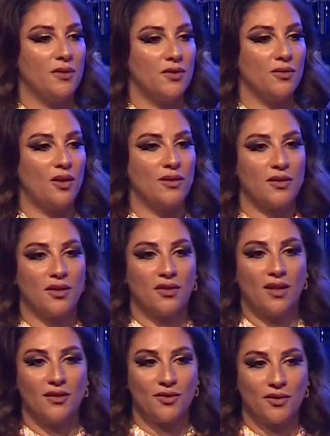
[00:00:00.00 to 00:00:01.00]
we do also
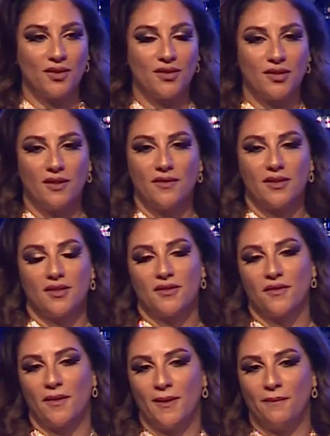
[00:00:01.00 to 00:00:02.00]
crowdsource services
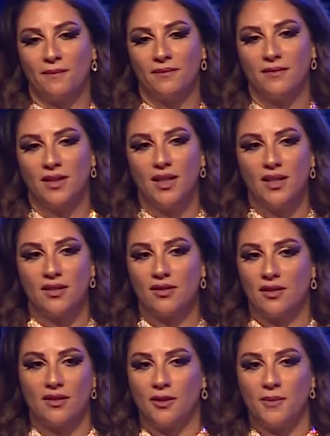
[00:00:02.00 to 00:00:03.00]
for them.
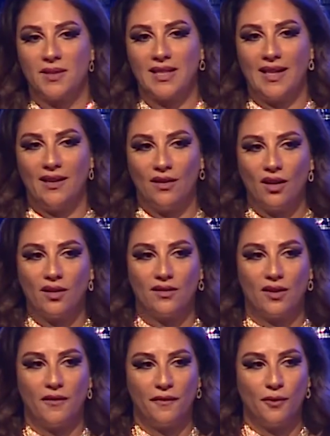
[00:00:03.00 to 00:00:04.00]
Startups cannot
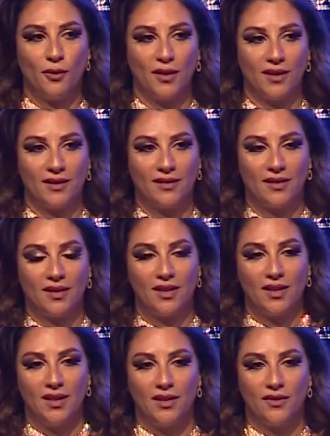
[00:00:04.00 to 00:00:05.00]
afford
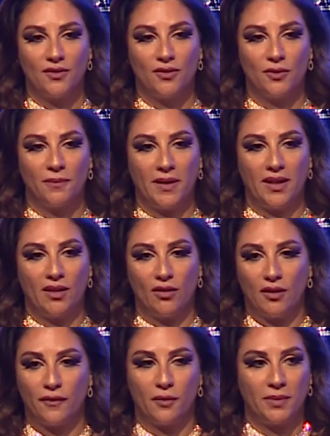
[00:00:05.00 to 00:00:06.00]
to pay a
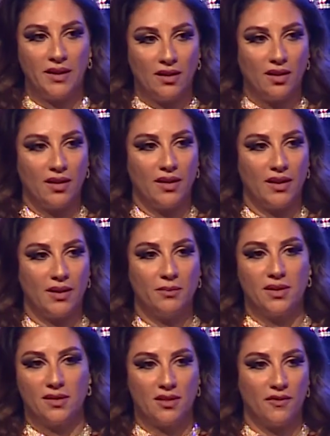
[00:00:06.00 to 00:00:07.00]
lot for PR and
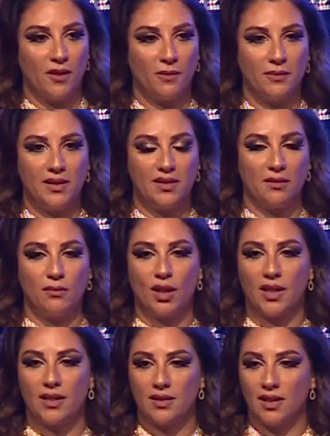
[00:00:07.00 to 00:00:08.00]
business development and
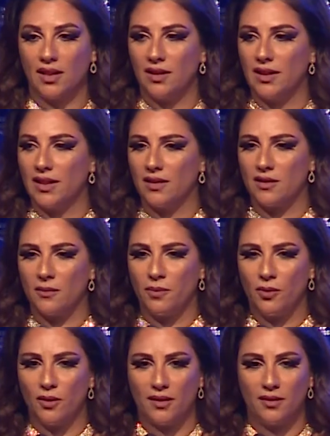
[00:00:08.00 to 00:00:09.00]
marketing and legal
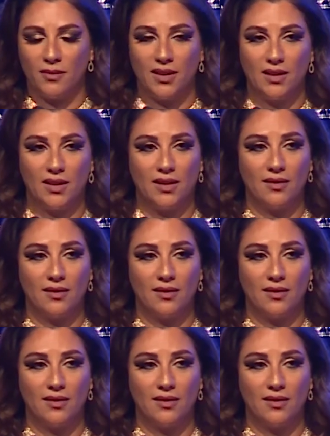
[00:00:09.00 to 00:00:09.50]
support. I mean,